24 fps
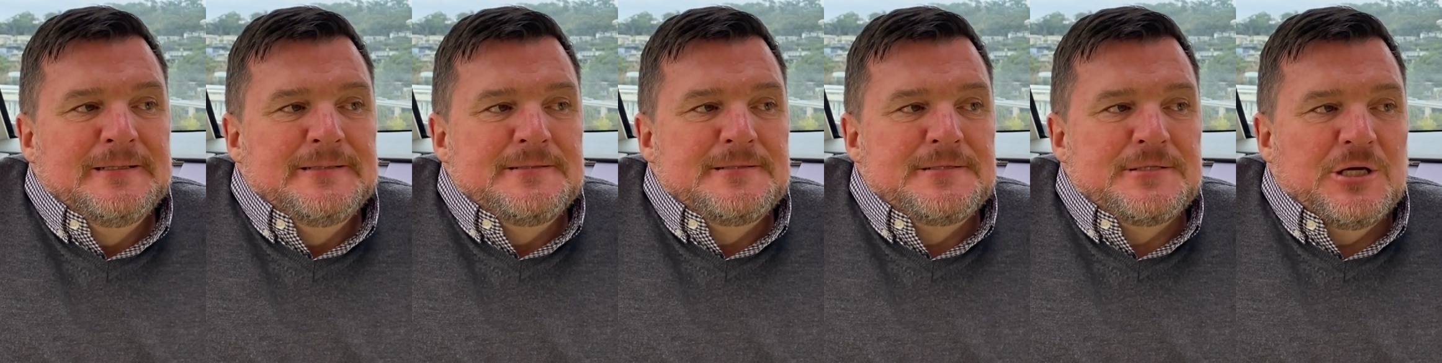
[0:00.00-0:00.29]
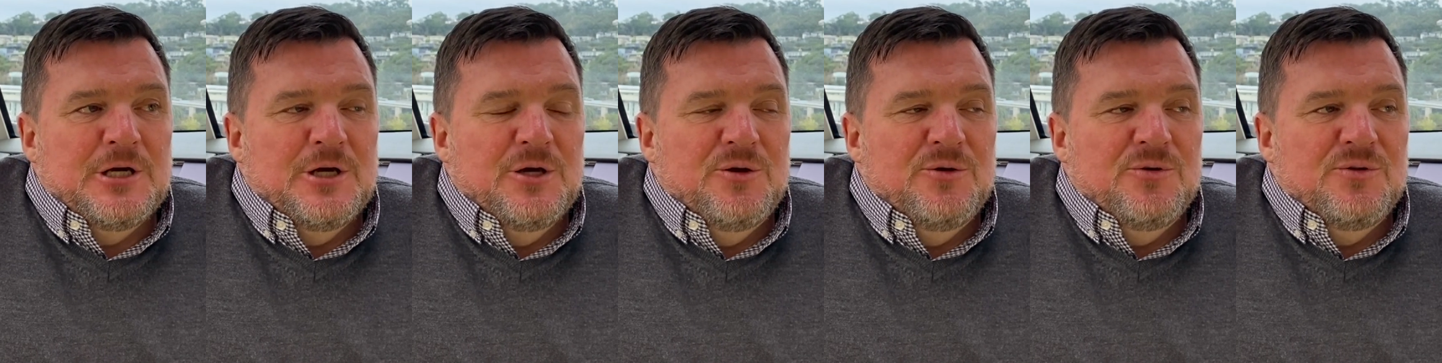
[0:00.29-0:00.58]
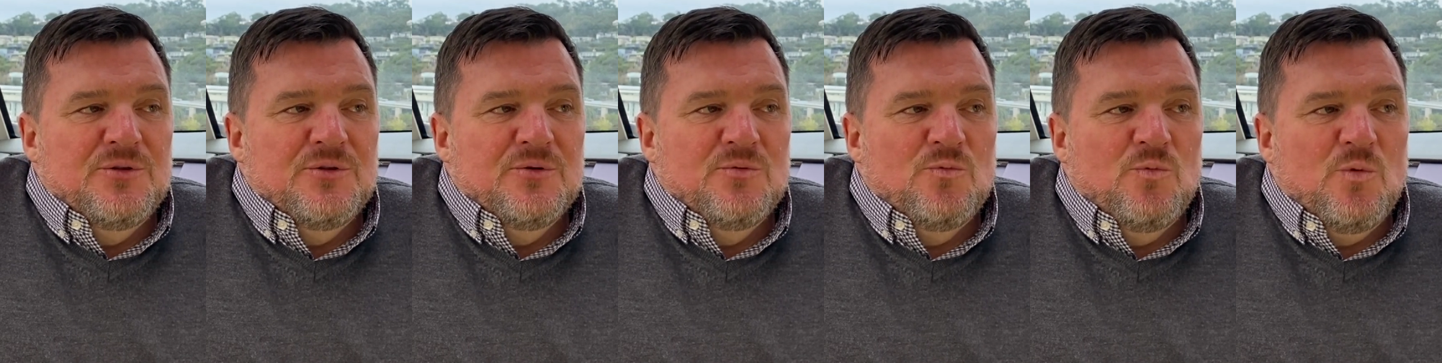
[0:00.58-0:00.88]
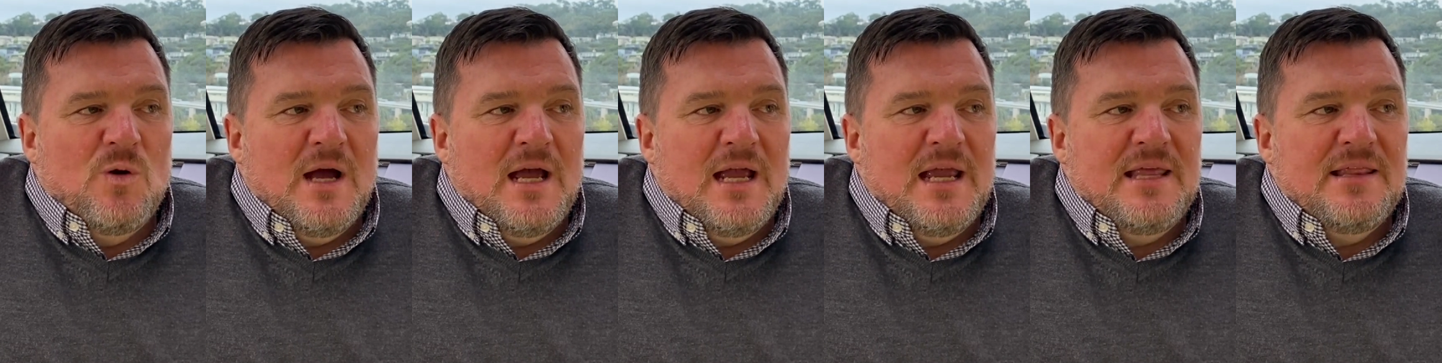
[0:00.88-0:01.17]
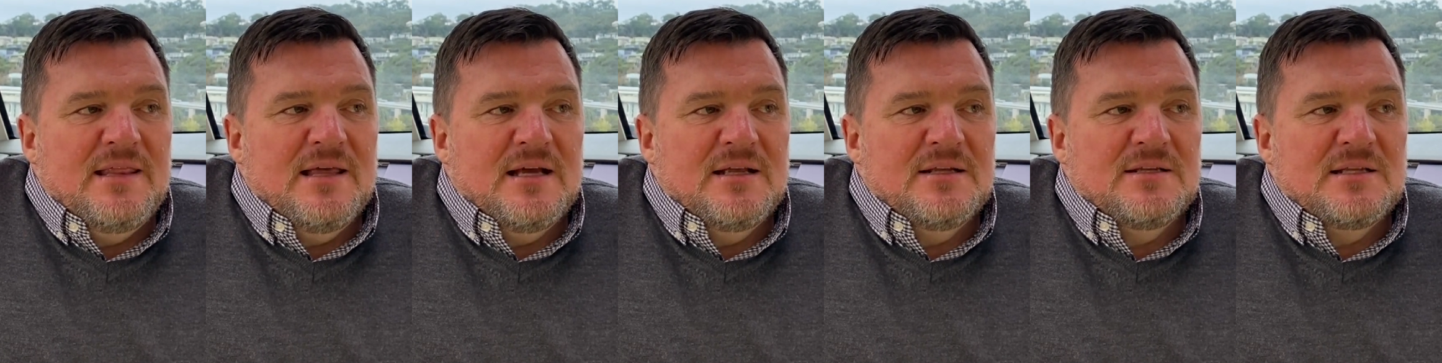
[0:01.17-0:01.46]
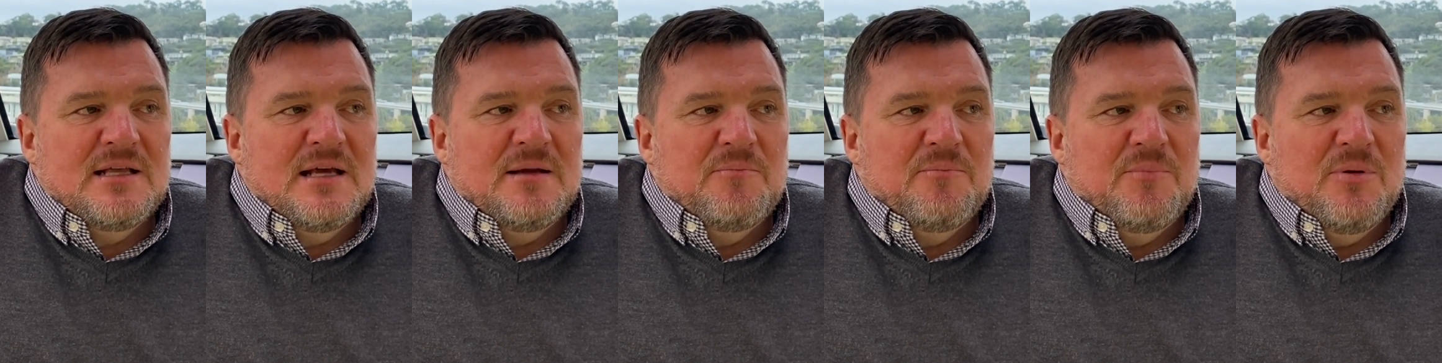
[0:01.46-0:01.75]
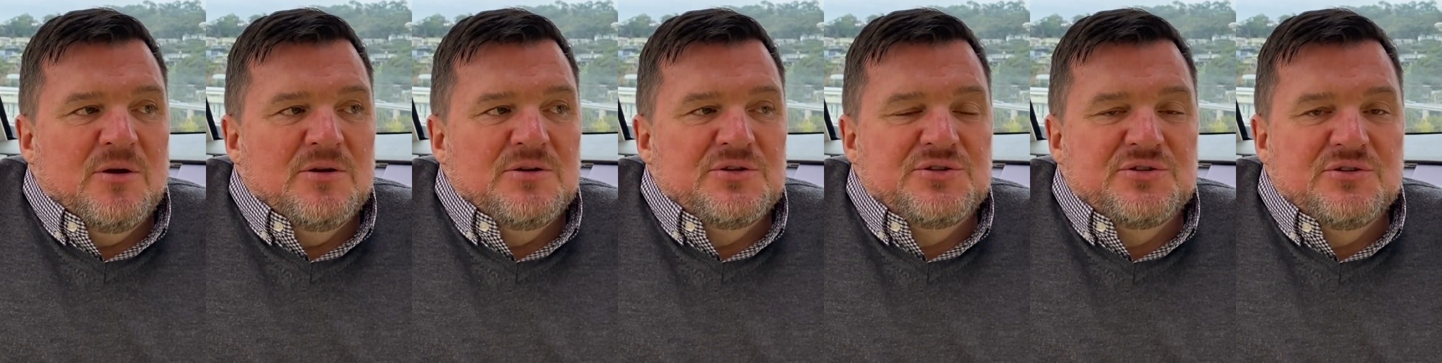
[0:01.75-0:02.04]
So the way that
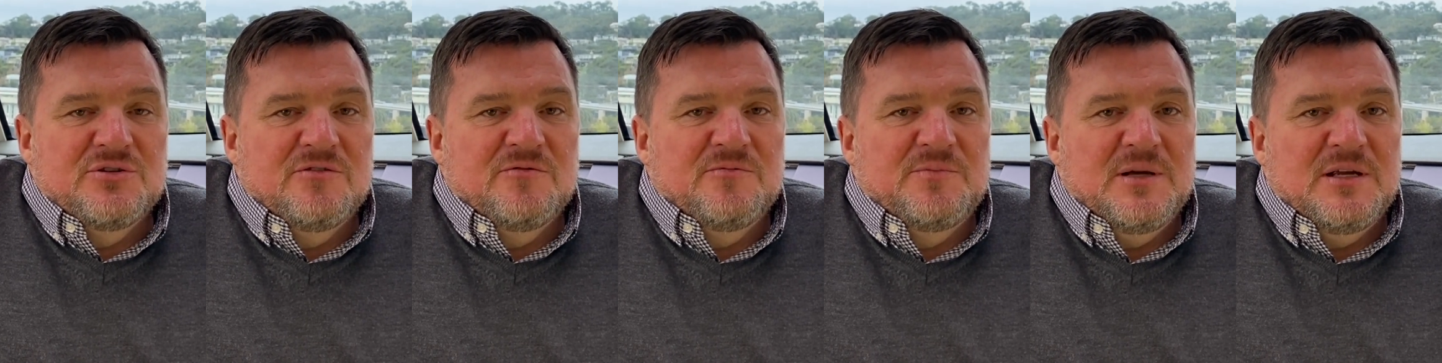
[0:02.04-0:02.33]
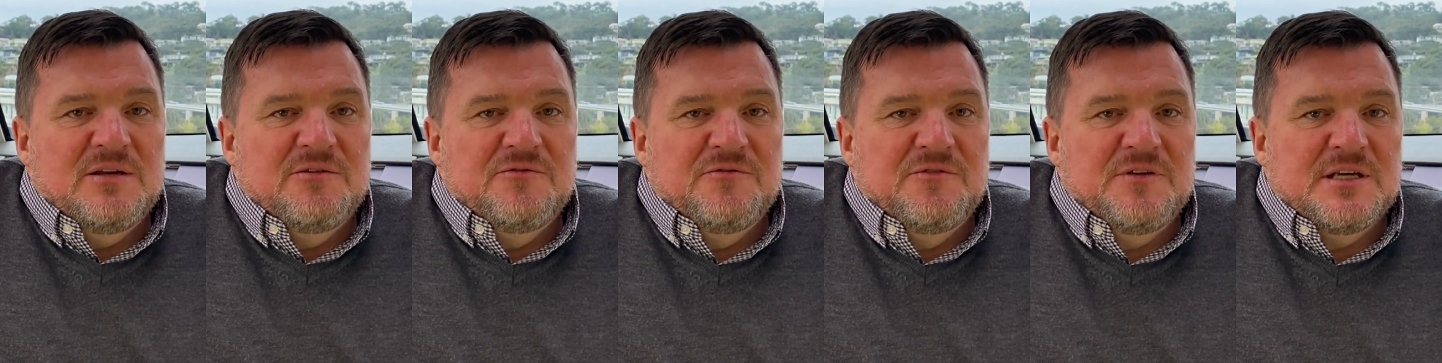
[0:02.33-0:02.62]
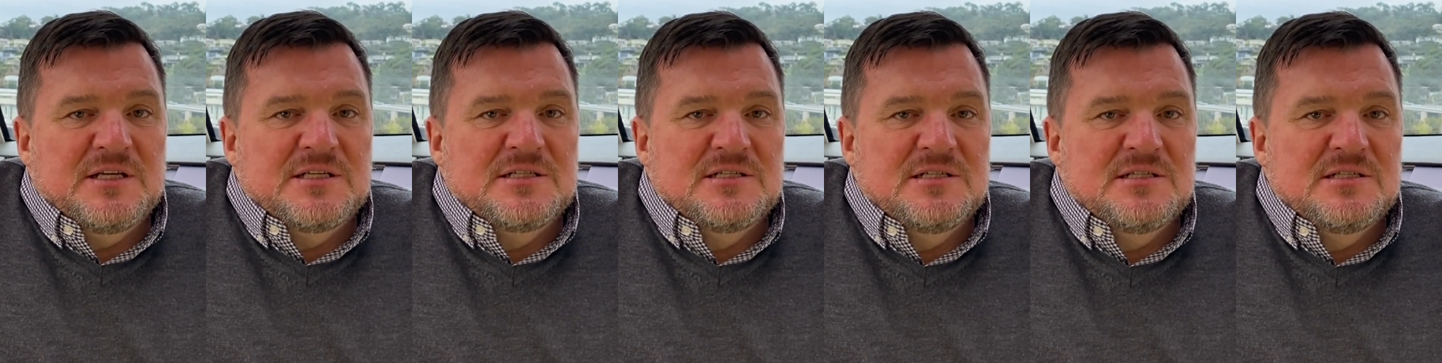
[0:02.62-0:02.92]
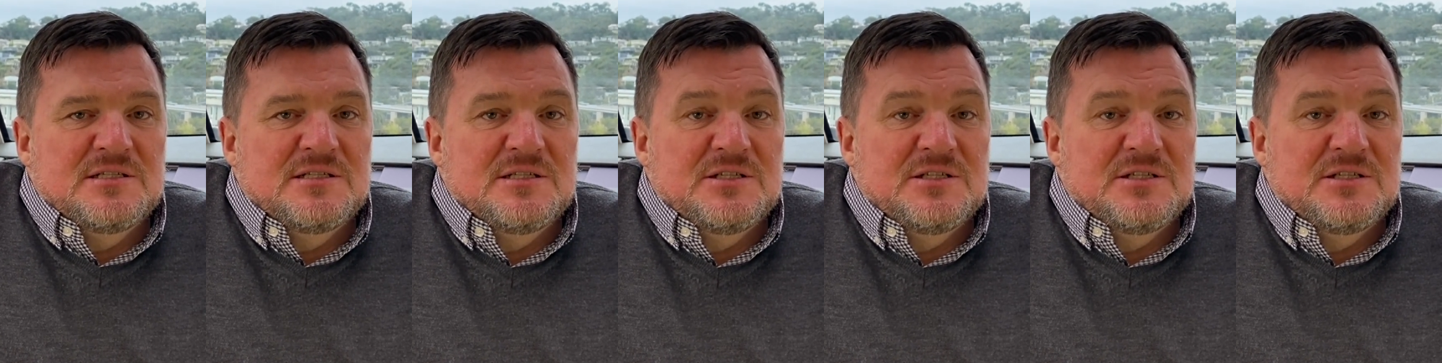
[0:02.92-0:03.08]
boat should have been fixed is